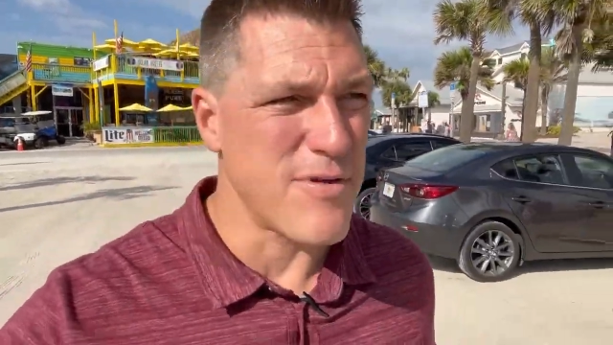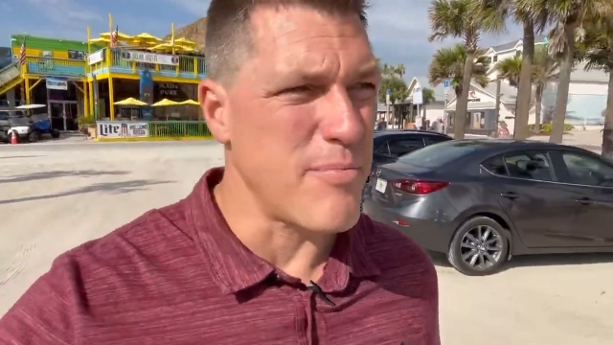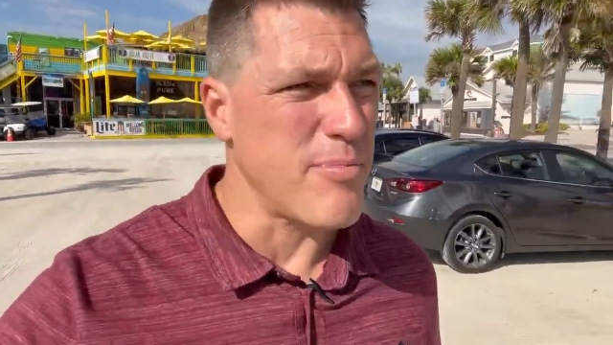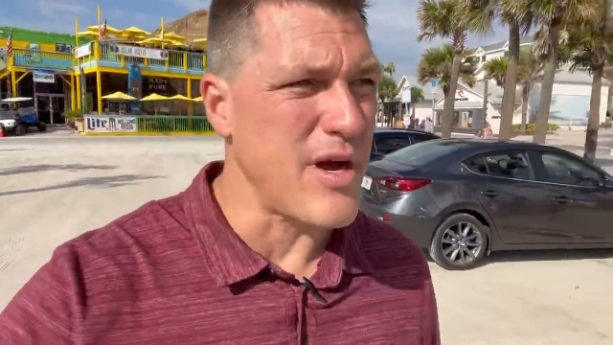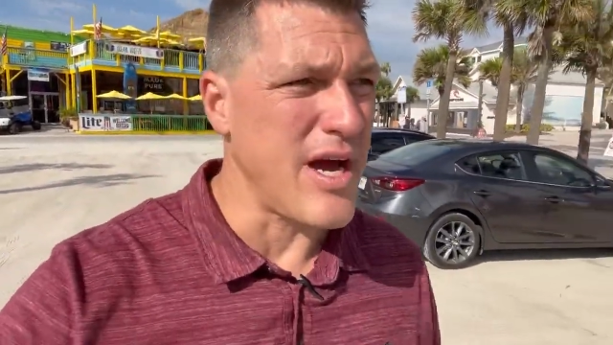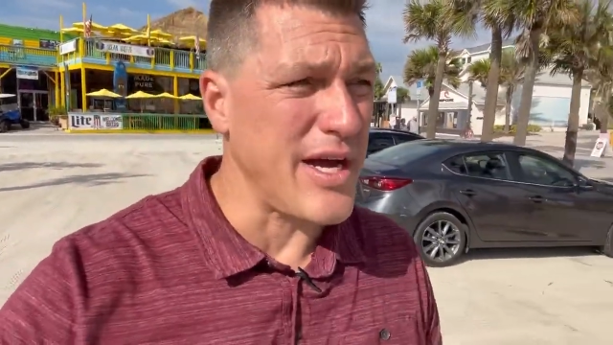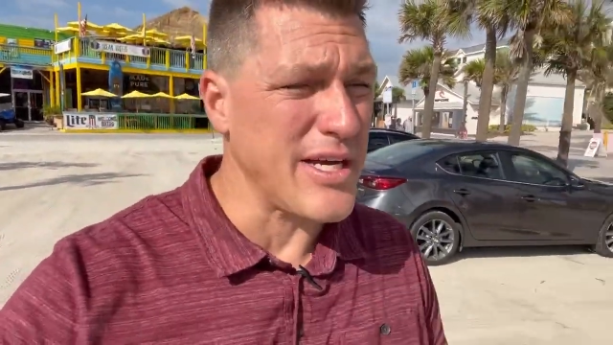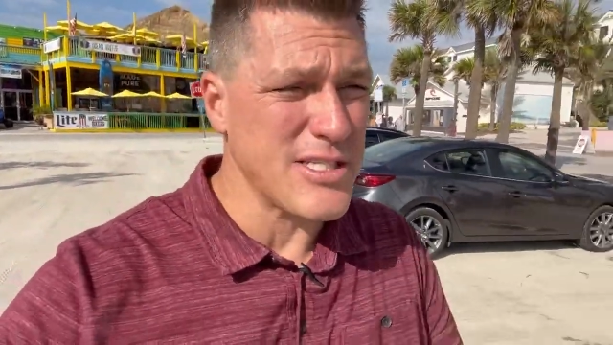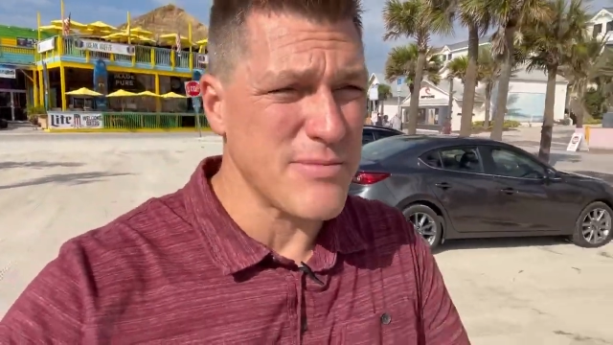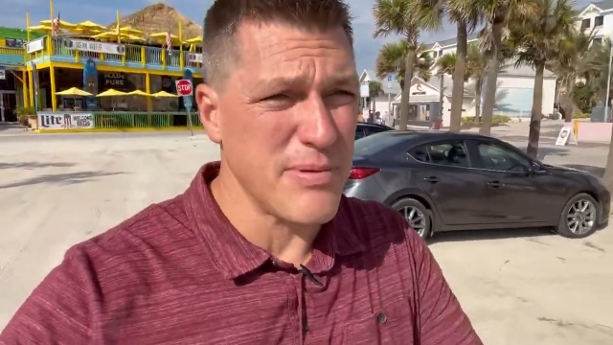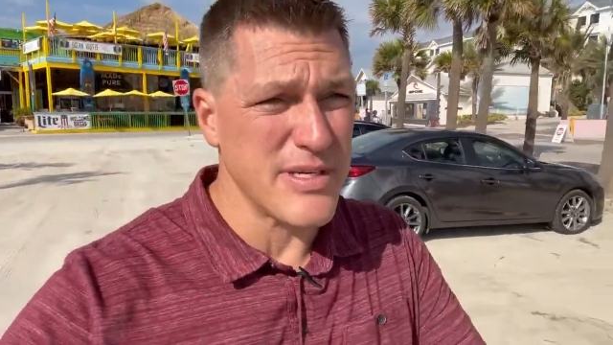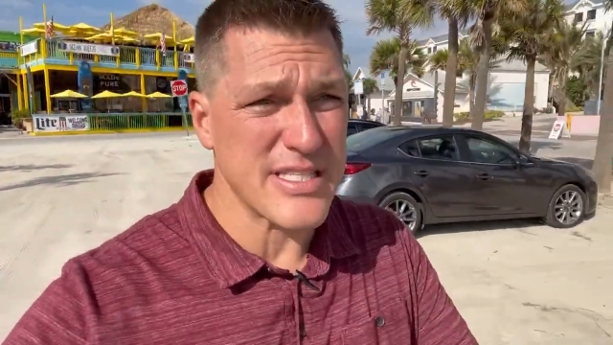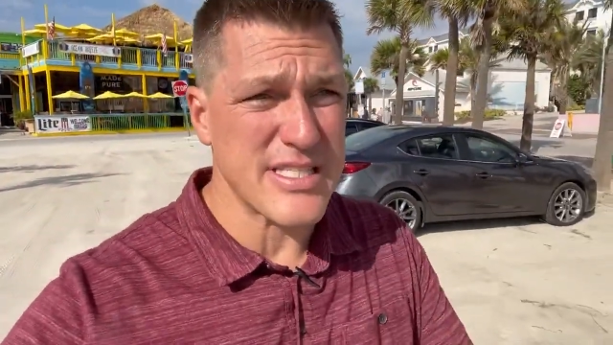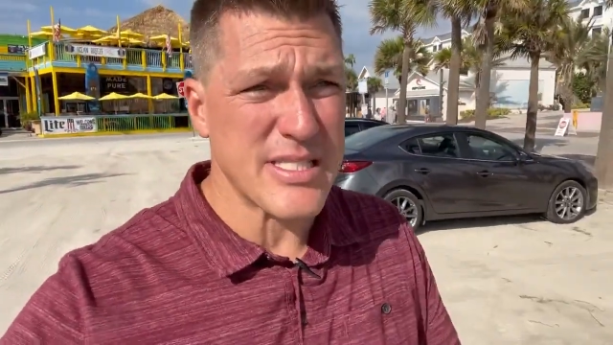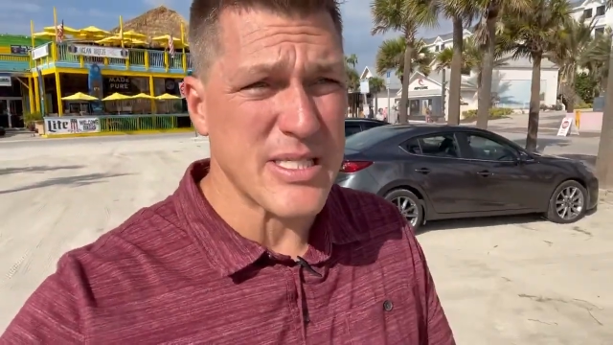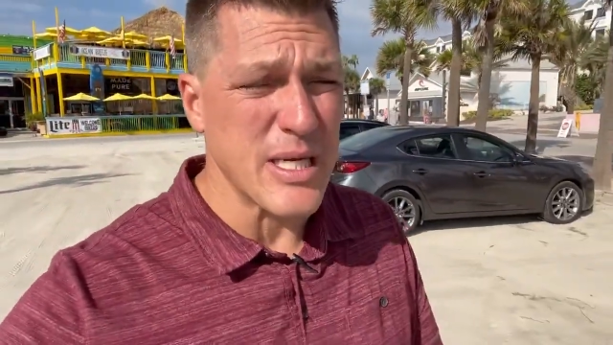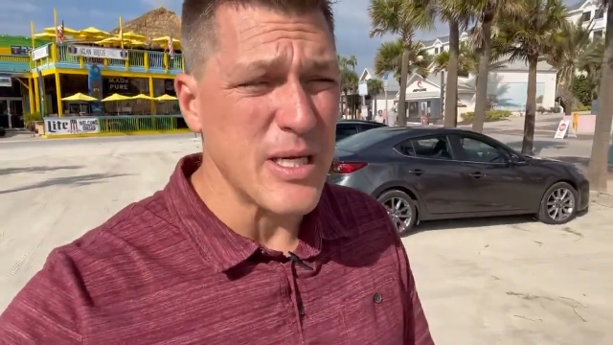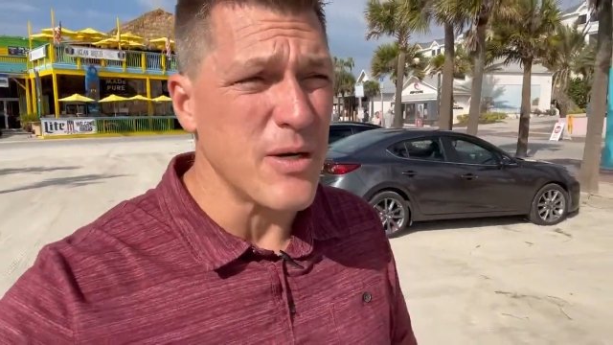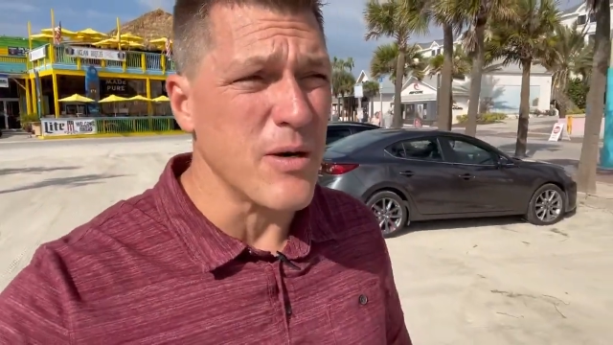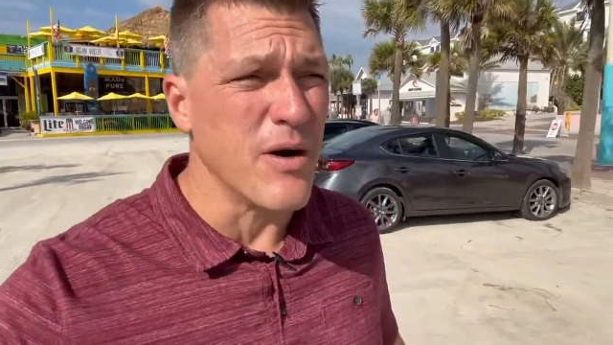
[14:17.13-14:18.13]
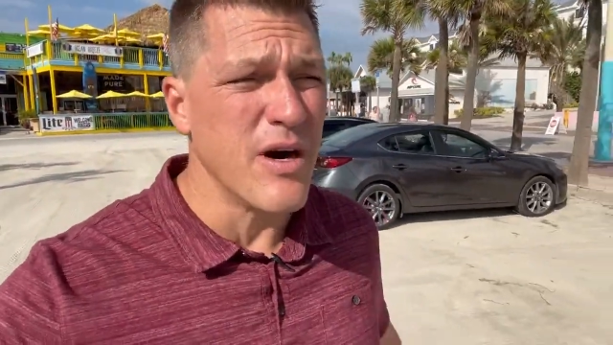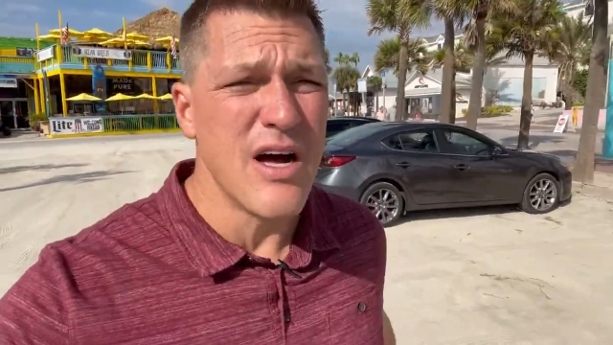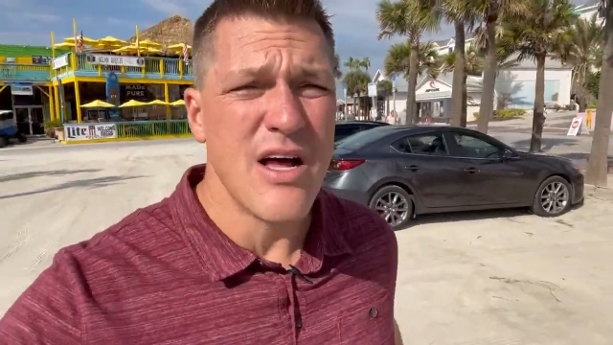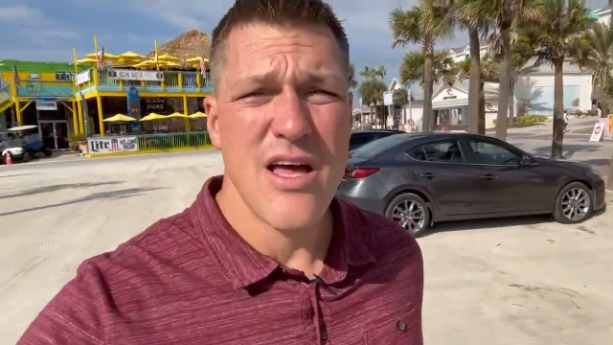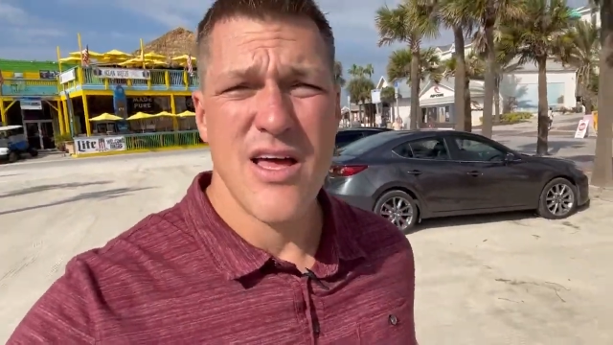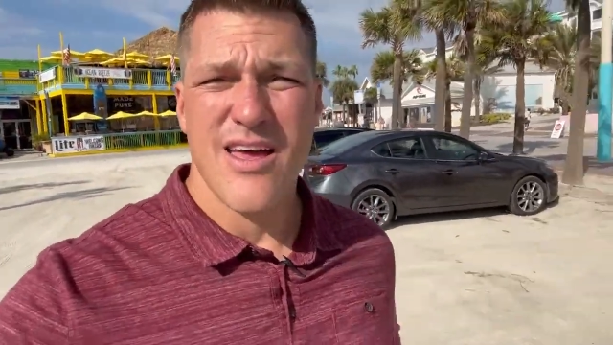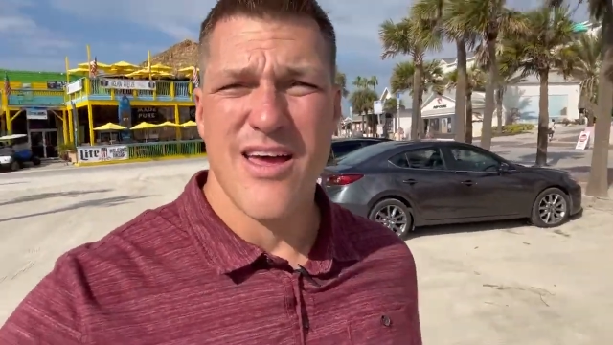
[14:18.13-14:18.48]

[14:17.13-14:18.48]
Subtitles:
the price, but still,